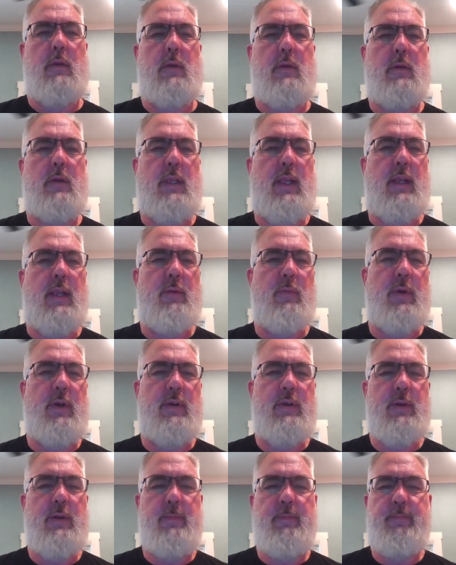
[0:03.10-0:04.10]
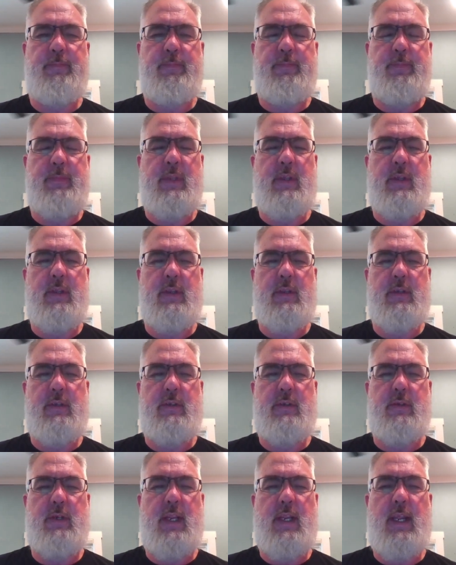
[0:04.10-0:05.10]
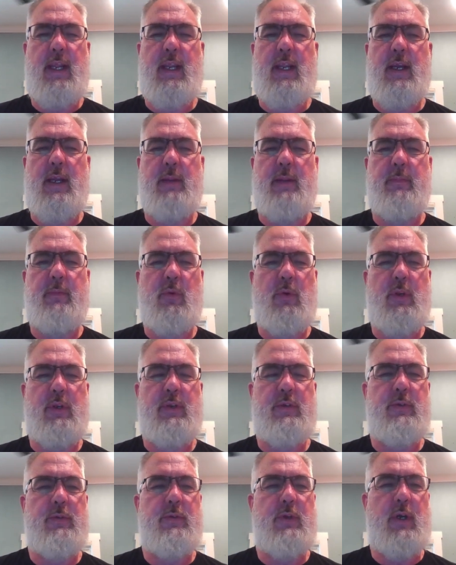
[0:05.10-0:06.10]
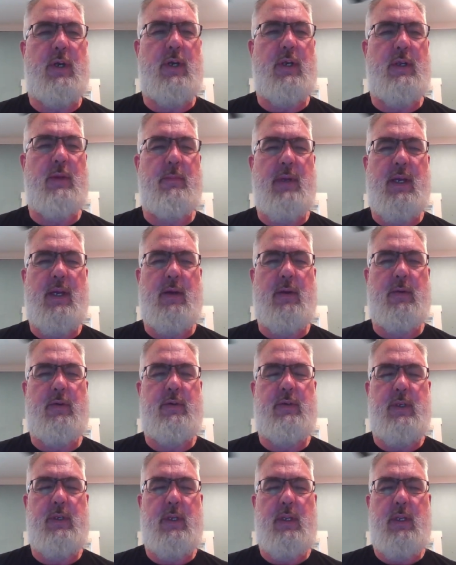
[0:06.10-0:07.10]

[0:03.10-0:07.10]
Good day and welcome. Today I am going to talk about